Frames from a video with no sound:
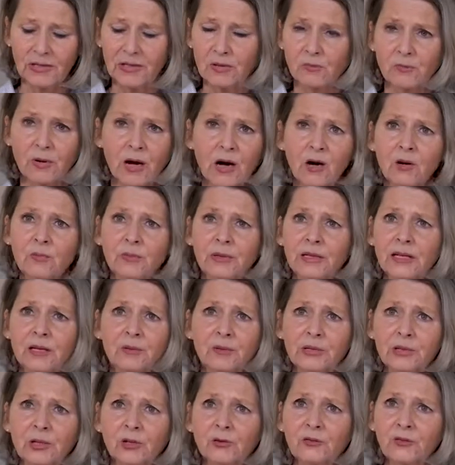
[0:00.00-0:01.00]
But
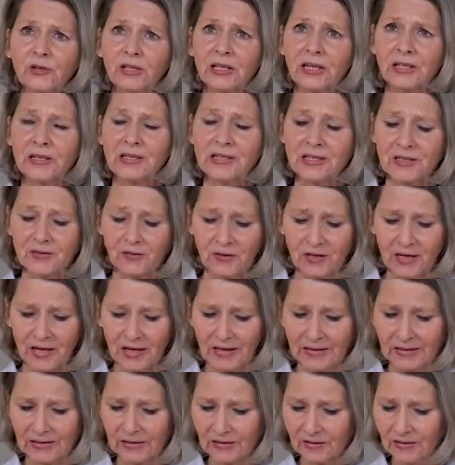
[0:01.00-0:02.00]
gadolinium is needed for
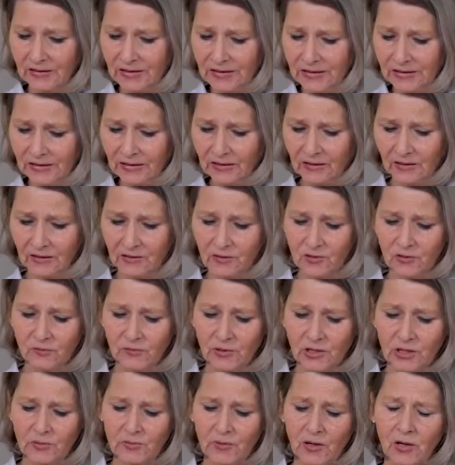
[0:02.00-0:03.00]
many other
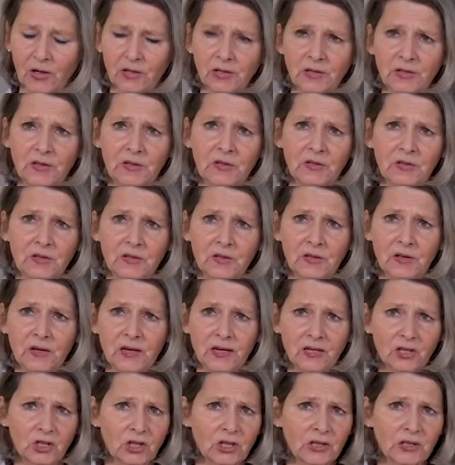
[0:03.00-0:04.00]
things,
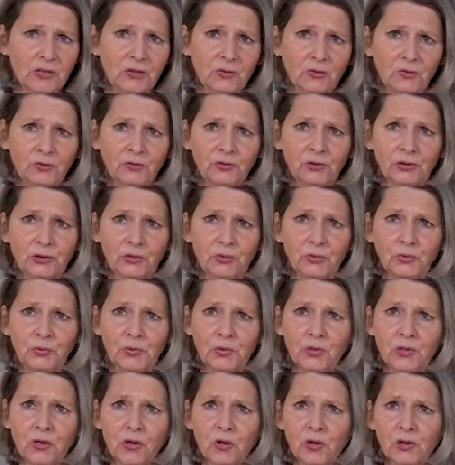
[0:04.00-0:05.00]
for example, the
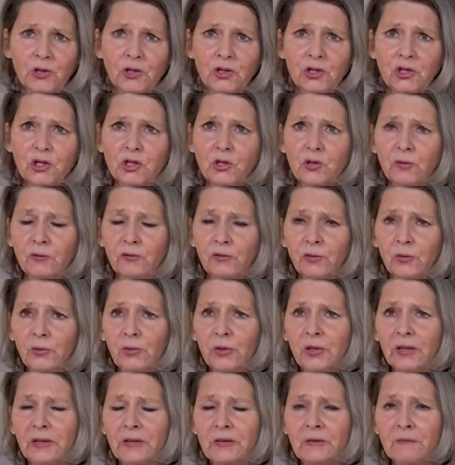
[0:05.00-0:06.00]
production of green
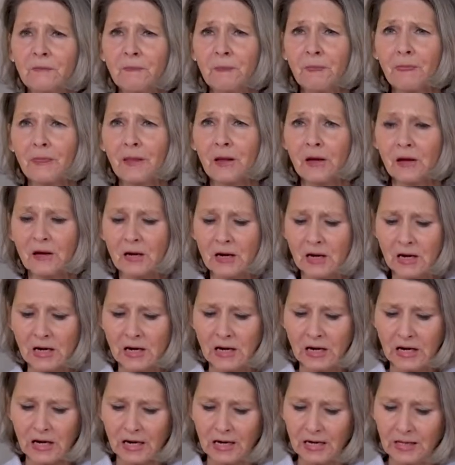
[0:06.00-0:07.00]
fluorescent tubes,
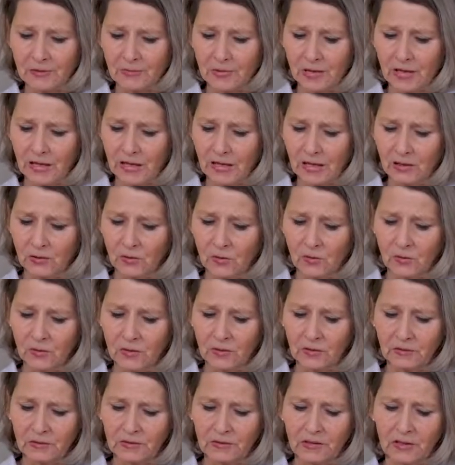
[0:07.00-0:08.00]
but it's
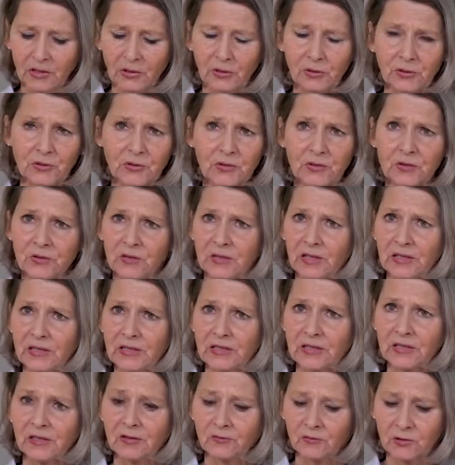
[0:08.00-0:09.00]
also used in
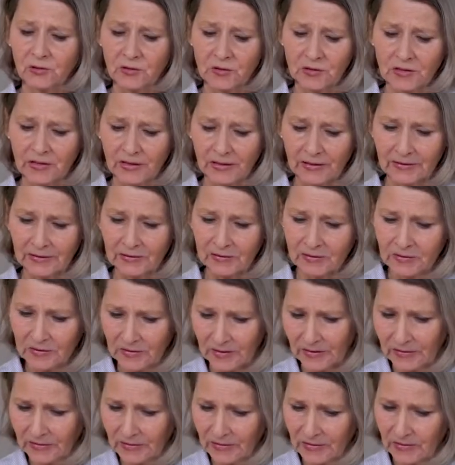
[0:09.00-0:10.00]
X ray
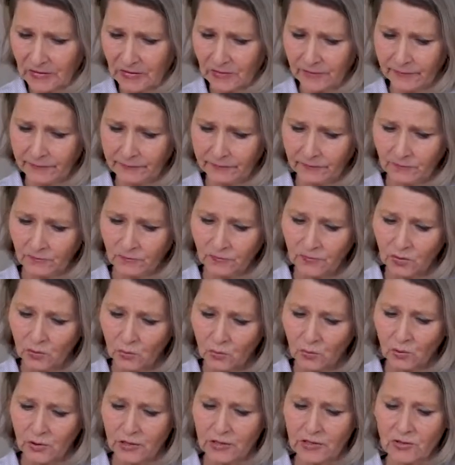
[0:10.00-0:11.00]
technology
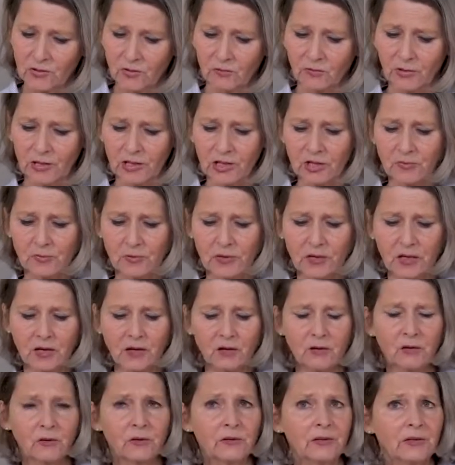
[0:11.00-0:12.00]
or, for
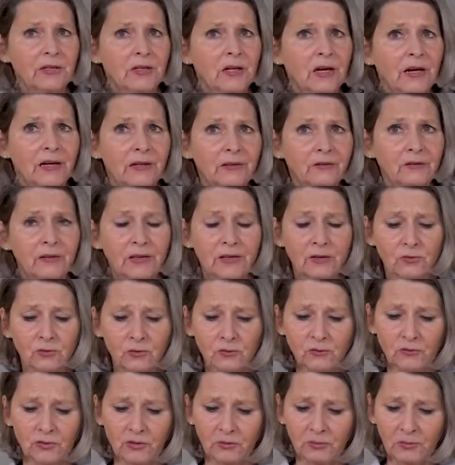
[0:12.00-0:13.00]
example, in the use of
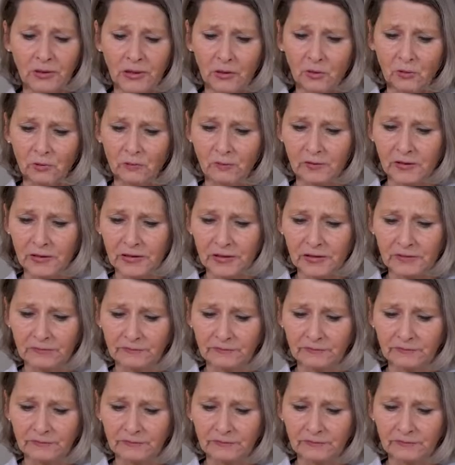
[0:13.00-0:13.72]
microwaves.